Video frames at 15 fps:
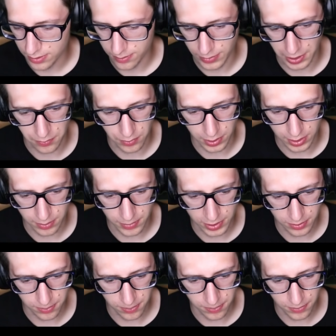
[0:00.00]
May work
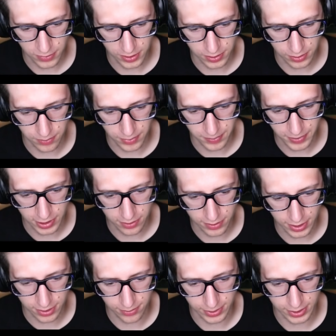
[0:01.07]
a little bit better.
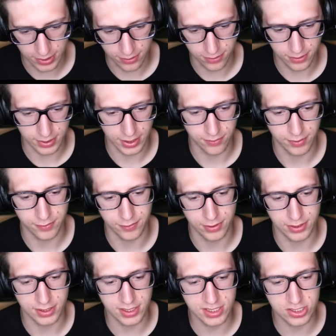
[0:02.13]
There we go. Okay, we've
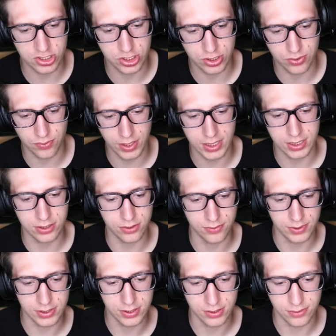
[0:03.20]
unleashed Grey Goo
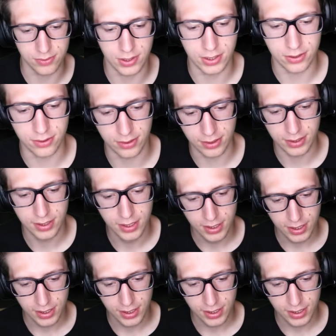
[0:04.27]
into the world.